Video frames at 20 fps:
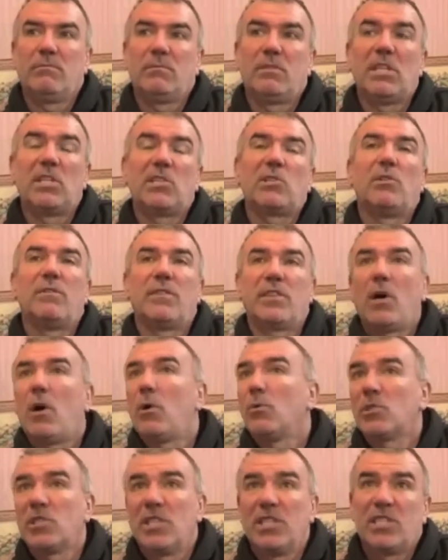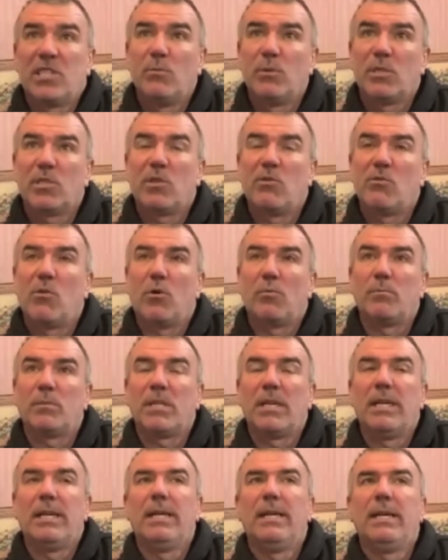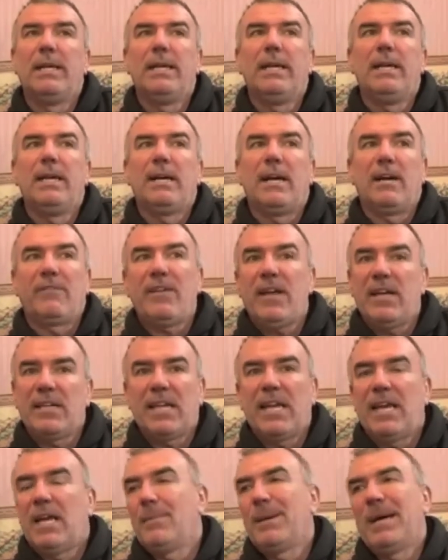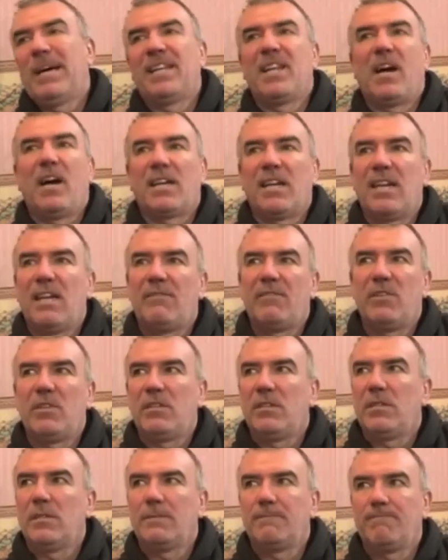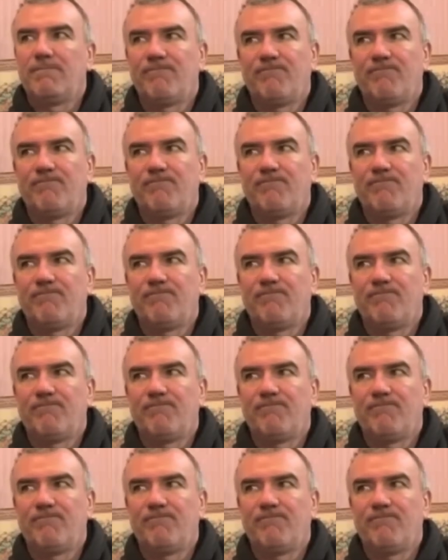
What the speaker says: discover the whole system was corrupt, I found out about 9/11